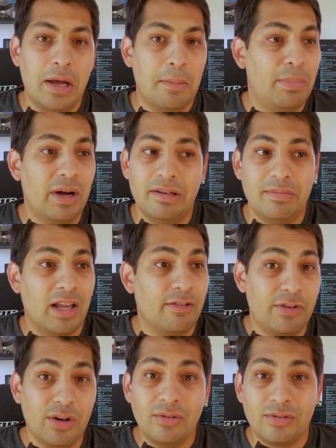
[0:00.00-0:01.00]
But
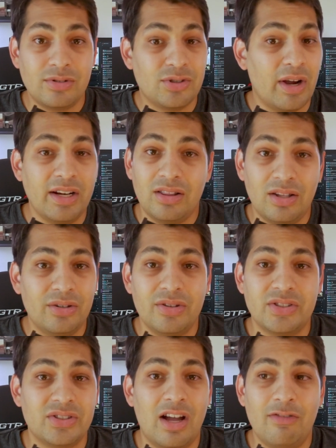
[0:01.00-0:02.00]
if you're trying to learn the
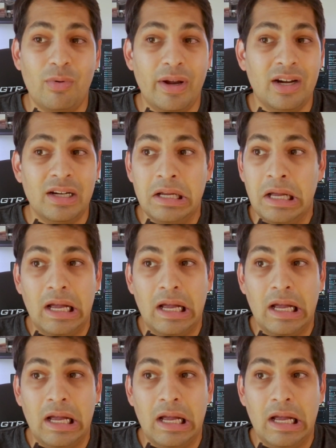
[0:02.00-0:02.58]
software,